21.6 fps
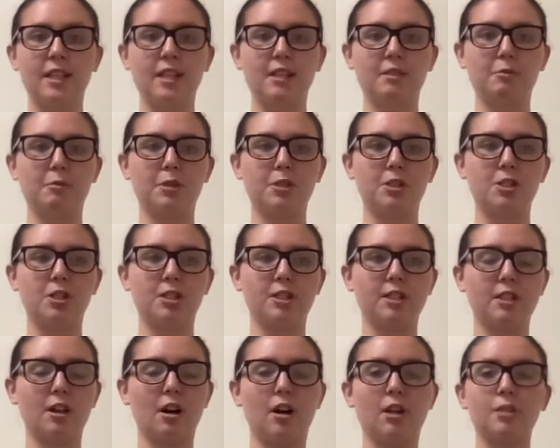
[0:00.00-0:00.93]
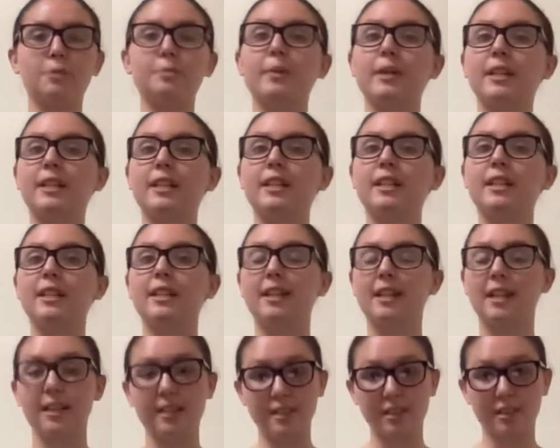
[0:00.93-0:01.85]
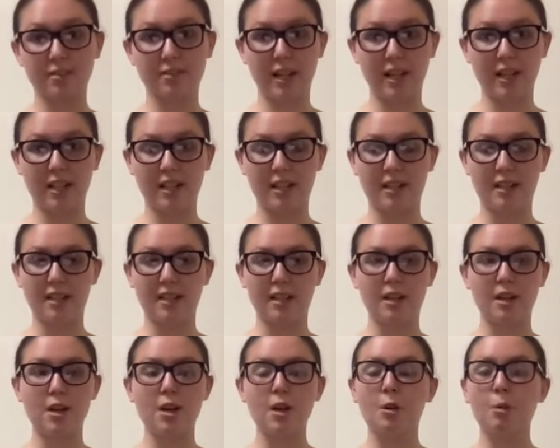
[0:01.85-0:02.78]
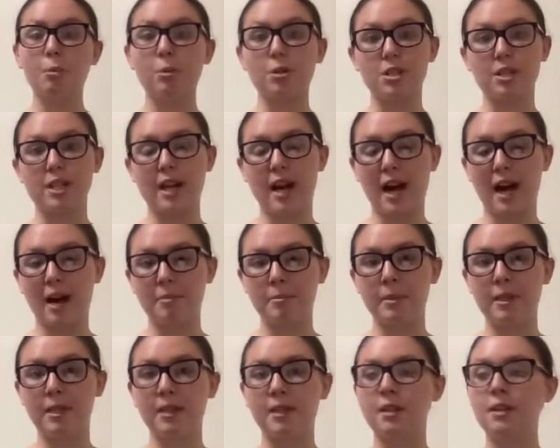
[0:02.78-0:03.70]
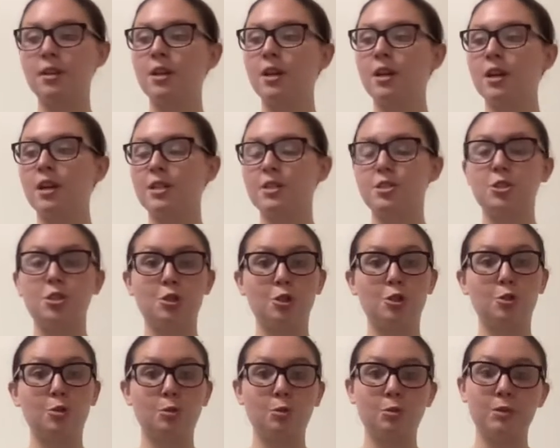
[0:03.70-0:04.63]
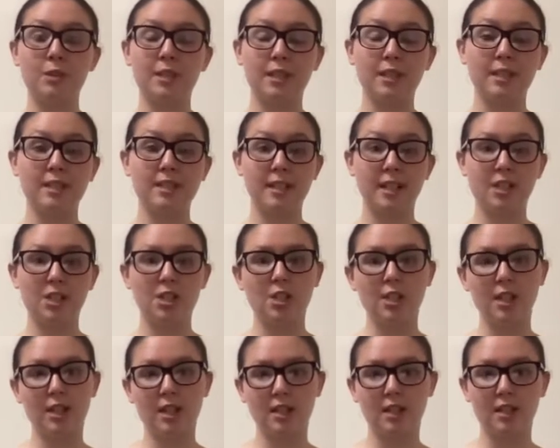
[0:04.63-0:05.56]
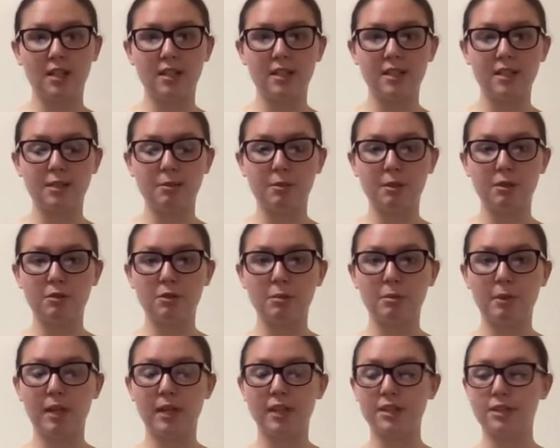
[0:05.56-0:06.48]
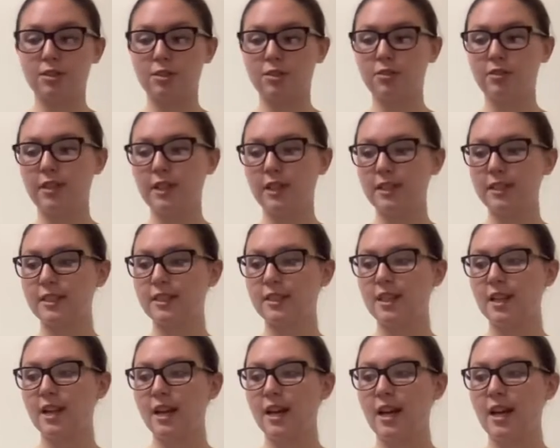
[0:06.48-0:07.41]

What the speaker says: It would just cost money in case if anything were to happen to the station and it needs to be replaced or fixed.